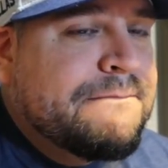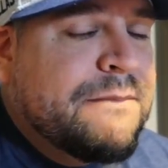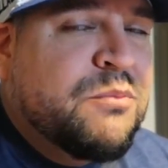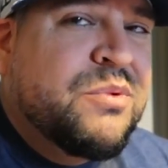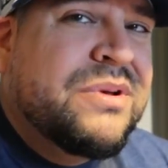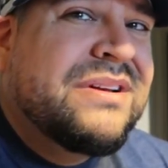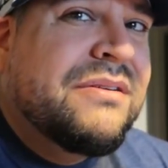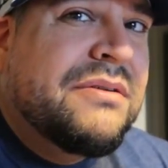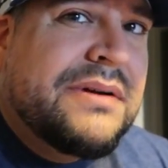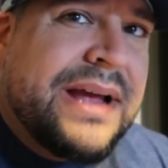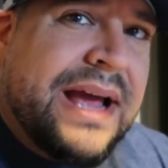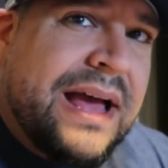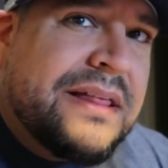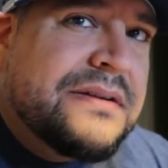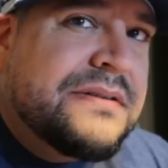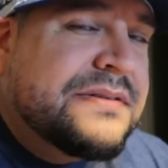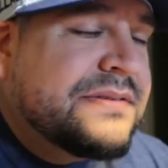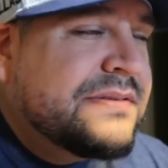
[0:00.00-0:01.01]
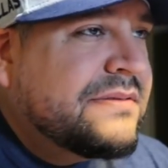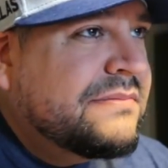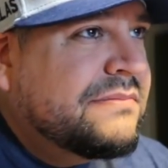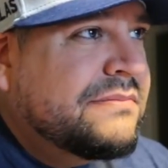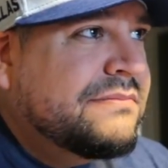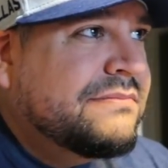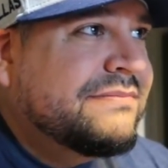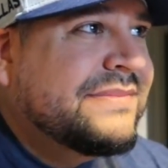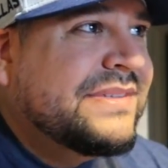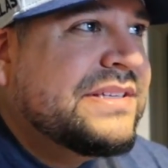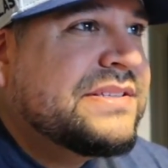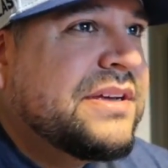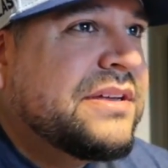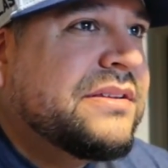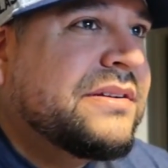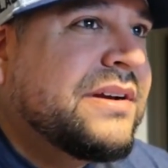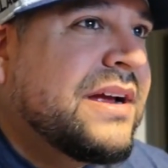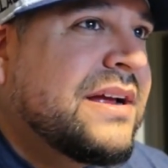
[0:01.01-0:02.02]
Rico Gallers. These
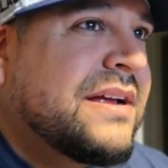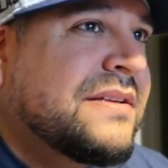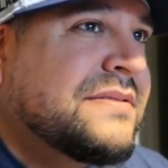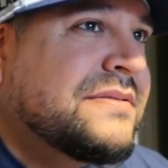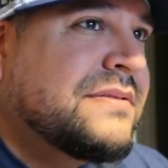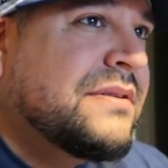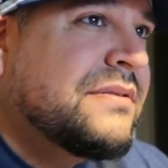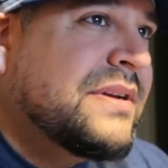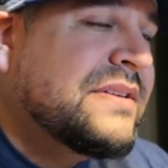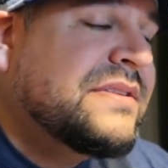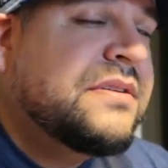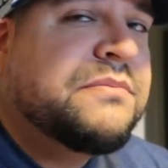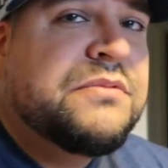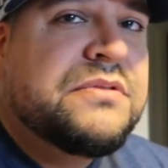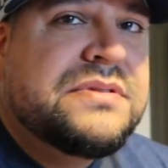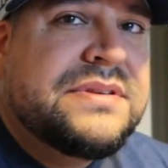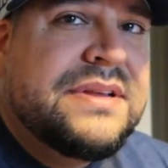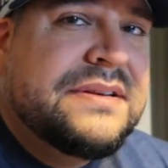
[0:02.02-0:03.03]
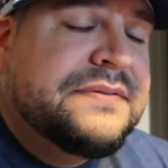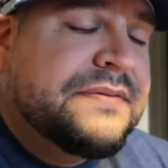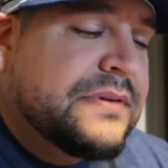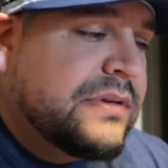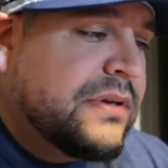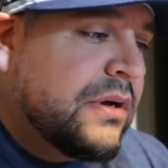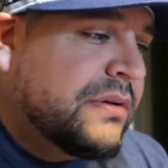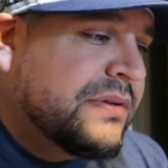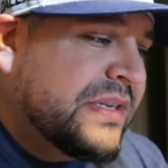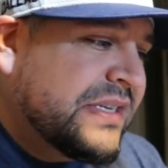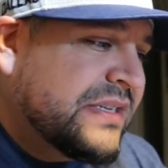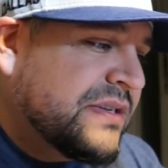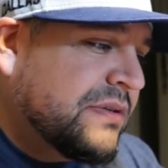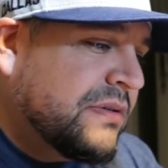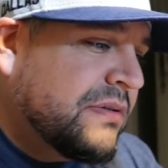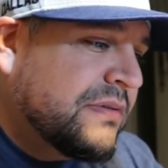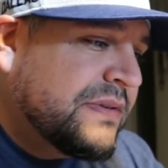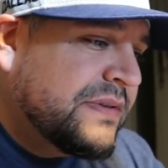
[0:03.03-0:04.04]
other guys, get some more snaps for Dalton
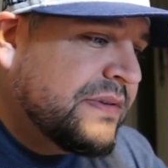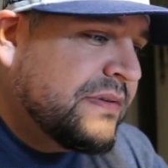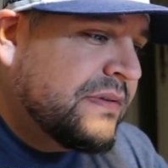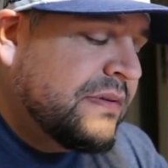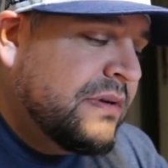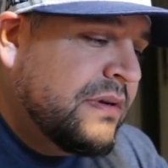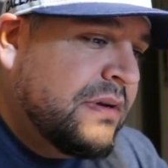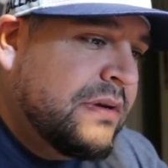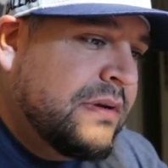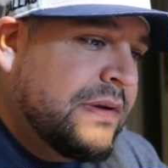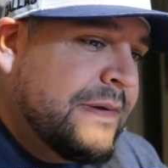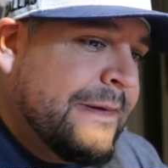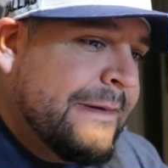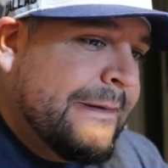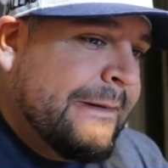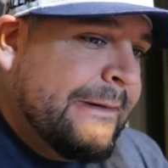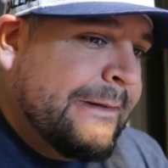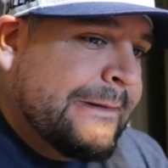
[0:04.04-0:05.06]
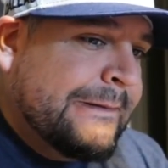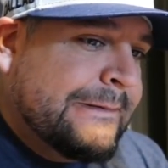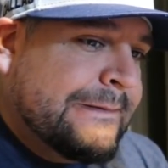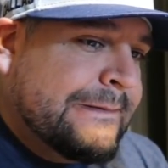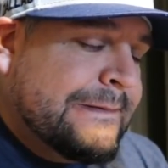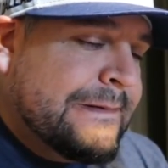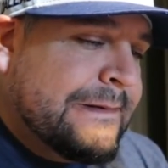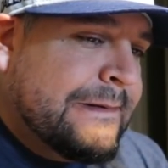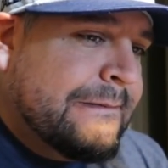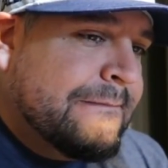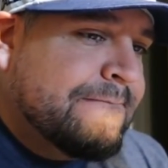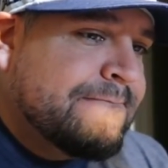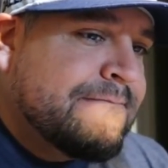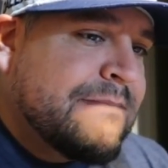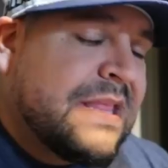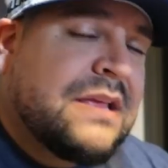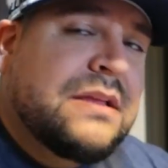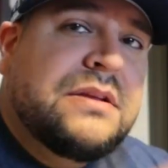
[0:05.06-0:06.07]
Schultz.
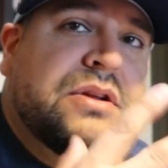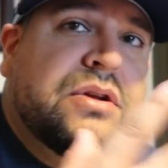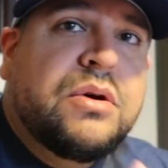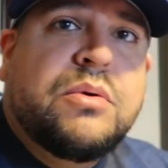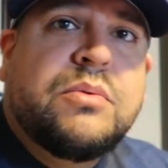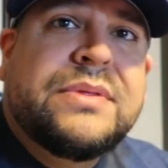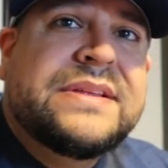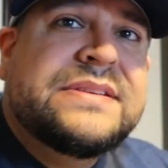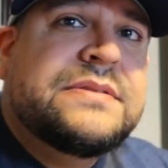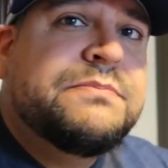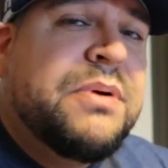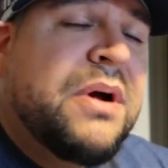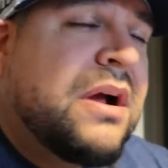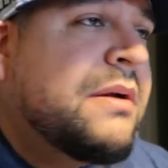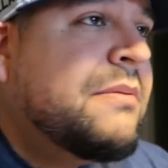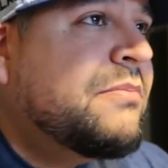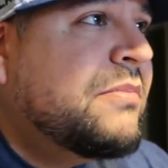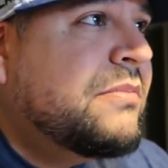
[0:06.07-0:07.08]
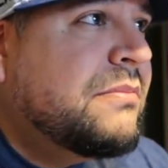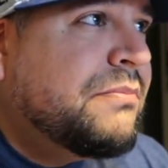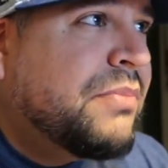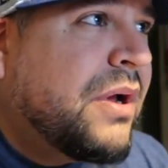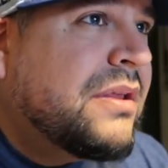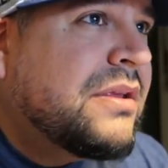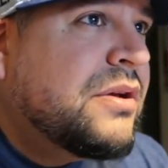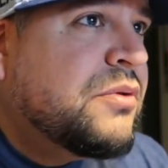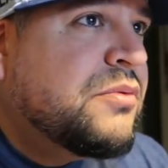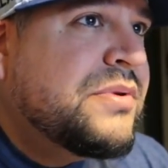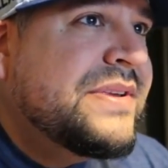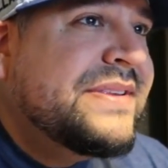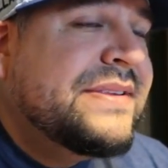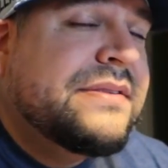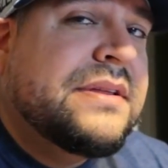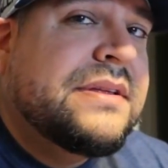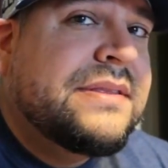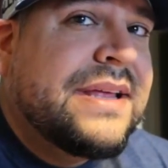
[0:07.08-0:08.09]
That's probably a
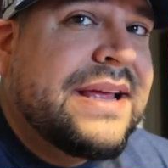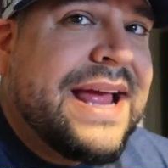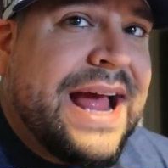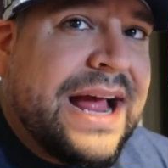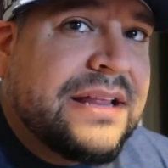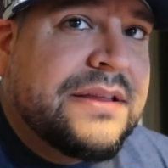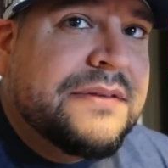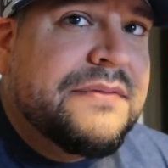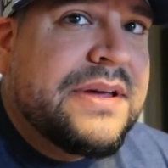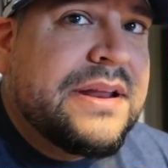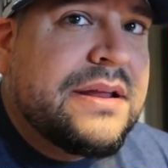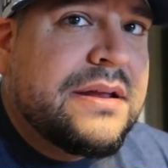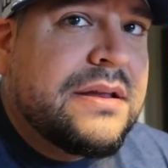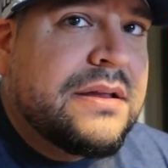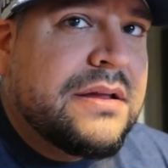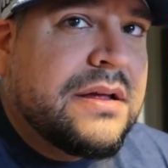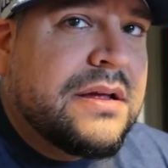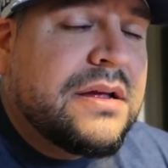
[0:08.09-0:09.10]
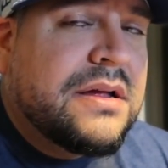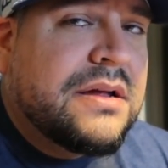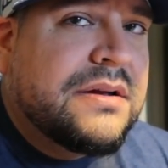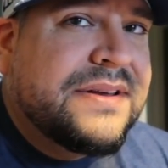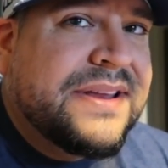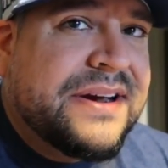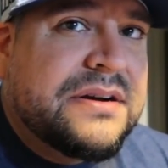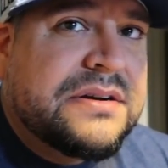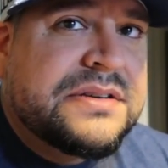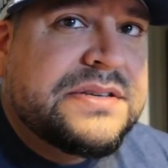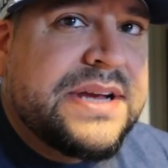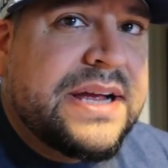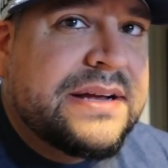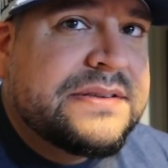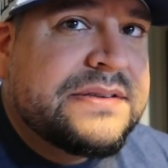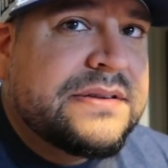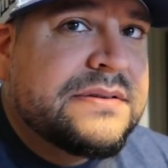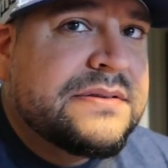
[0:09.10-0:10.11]
reason that they activated Darius
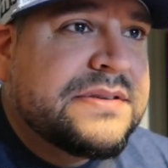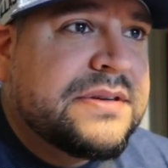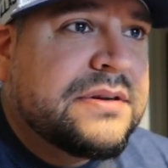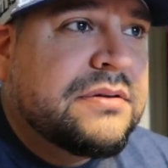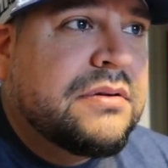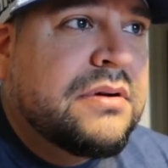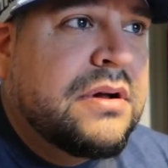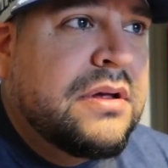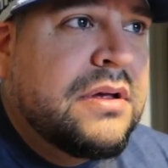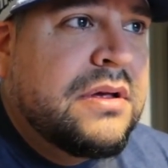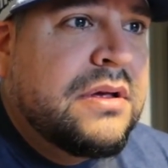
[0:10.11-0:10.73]
Jackson. So